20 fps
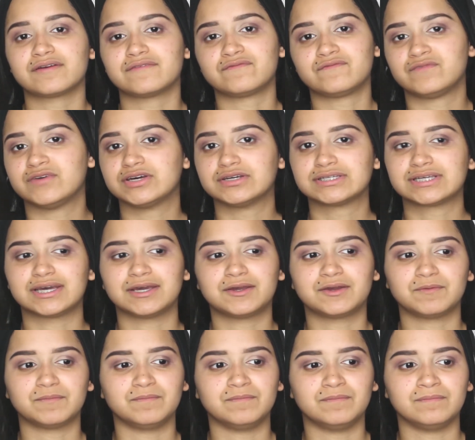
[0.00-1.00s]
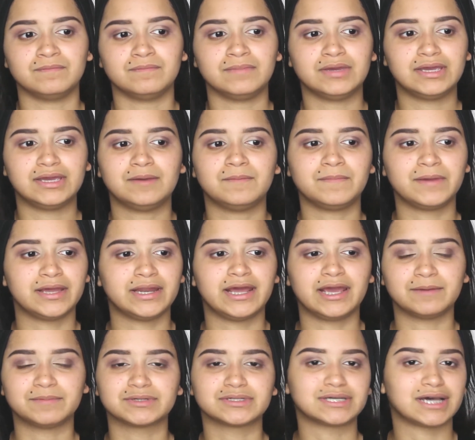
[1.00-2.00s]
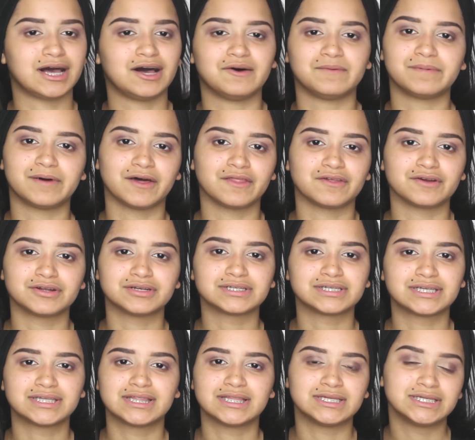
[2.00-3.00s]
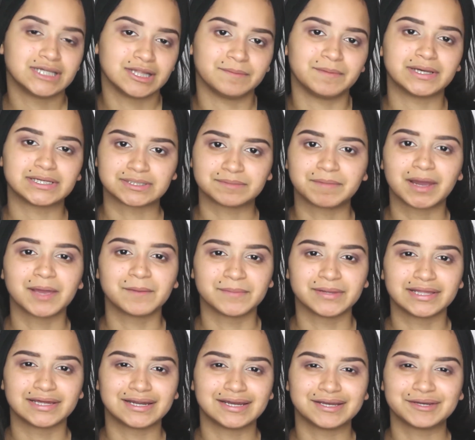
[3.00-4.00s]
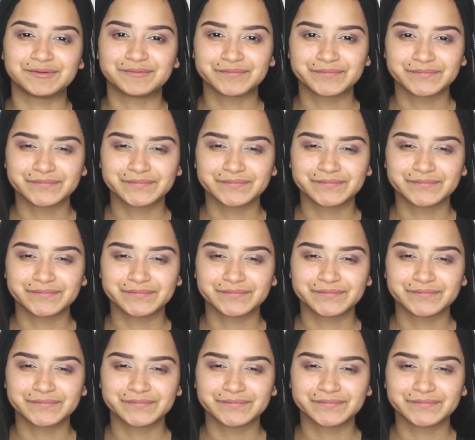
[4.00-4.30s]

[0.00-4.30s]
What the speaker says: It feels like me being able to help others to the best of my ability.